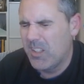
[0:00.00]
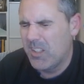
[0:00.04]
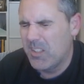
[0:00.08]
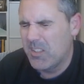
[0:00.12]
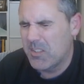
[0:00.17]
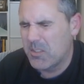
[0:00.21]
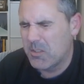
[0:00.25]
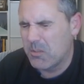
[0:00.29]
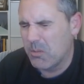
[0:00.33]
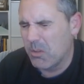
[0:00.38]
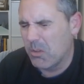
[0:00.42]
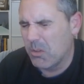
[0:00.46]

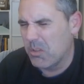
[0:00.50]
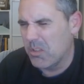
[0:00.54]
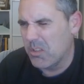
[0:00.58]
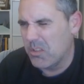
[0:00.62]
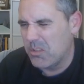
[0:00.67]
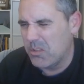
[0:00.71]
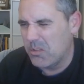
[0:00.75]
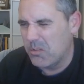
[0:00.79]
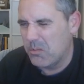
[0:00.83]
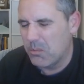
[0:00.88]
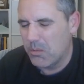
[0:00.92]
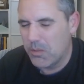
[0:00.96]
Square root of
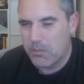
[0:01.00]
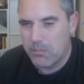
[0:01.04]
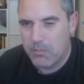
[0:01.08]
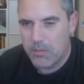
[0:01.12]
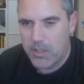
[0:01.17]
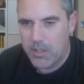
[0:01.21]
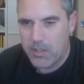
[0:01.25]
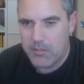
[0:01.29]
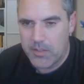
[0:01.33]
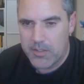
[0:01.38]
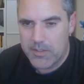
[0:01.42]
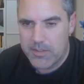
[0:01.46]

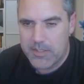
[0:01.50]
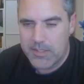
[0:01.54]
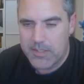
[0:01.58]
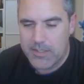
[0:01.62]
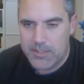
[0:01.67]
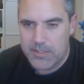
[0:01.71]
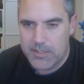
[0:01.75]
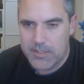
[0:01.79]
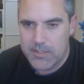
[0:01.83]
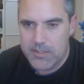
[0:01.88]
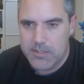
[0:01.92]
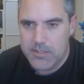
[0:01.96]
225 I
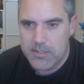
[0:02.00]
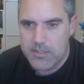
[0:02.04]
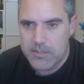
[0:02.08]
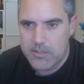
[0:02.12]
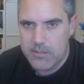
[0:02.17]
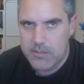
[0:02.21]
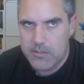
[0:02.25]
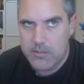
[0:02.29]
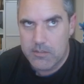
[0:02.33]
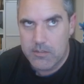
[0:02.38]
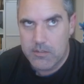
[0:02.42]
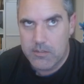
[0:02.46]
think is
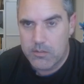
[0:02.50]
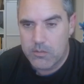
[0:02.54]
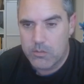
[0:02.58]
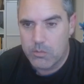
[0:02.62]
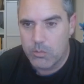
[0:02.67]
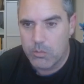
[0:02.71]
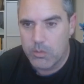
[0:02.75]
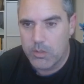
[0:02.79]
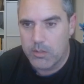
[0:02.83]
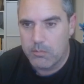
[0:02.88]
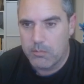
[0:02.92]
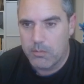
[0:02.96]

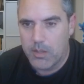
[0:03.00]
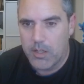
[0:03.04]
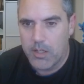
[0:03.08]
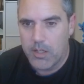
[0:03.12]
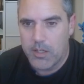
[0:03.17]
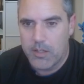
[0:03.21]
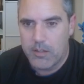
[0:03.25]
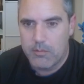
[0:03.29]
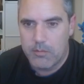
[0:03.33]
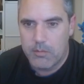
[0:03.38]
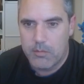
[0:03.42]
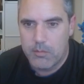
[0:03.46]

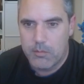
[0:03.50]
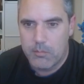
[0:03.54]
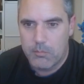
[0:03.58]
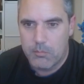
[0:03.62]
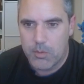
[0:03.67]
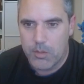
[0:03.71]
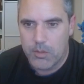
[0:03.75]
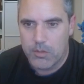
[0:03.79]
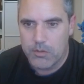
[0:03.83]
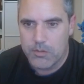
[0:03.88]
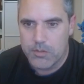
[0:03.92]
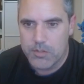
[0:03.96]
25,
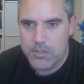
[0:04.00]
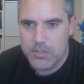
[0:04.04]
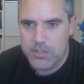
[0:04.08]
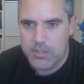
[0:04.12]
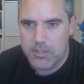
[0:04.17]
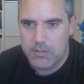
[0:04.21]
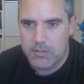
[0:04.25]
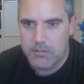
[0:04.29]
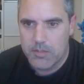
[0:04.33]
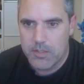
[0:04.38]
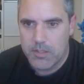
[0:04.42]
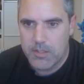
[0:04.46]
but I'll just
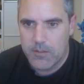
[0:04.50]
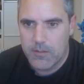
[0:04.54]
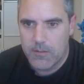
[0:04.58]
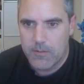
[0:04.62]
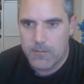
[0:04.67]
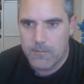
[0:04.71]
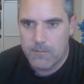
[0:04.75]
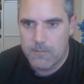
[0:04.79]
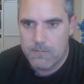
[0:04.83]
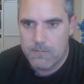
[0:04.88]
leave it here.